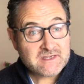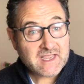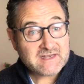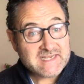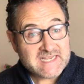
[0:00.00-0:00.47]

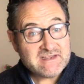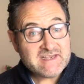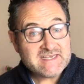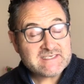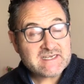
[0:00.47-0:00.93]
And here
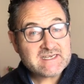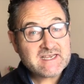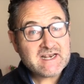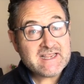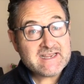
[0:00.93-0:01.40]
is a
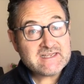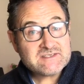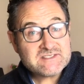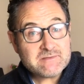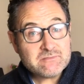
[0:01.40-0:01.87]
clear and
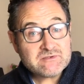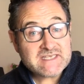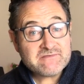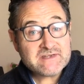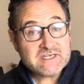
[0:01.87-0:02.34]
simple
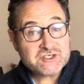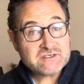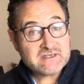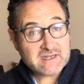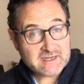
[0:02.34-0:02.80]

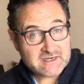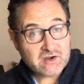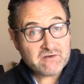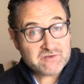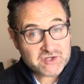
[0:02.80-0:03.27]
definition I
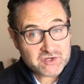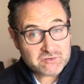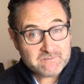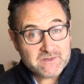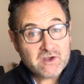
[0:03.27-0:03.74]
offer
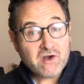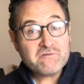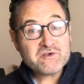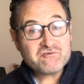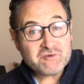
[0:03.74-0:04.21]
you
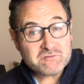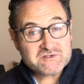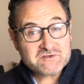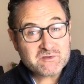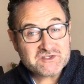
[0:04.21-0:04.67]
of the
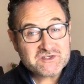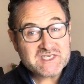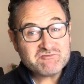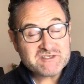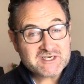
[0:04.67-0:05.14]
groups which
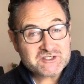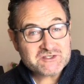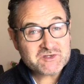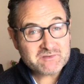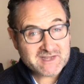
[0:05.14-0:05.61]
these
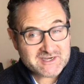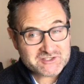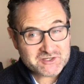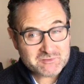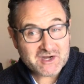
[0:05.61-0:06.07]
predictions apply
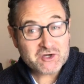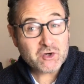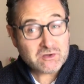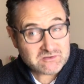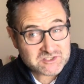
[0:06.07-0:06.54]
to. A
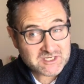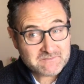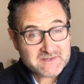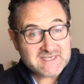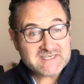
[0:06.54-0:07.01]
cult
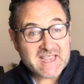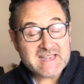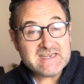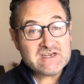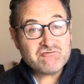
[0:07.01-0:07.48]
is
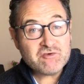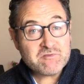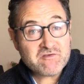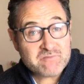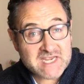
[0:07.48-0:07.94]
any group
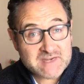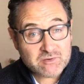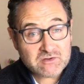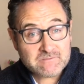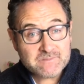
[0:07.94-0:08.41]
of
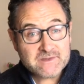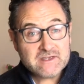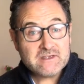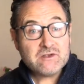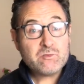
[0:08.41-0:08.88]
people
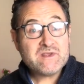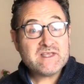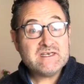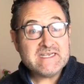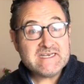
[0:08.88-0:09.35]
with a
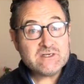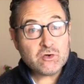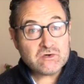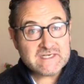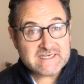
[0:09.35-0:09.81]
leader
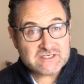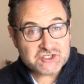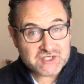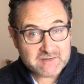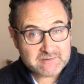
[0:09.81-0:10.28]
or
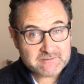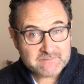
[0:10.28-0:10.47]
leadership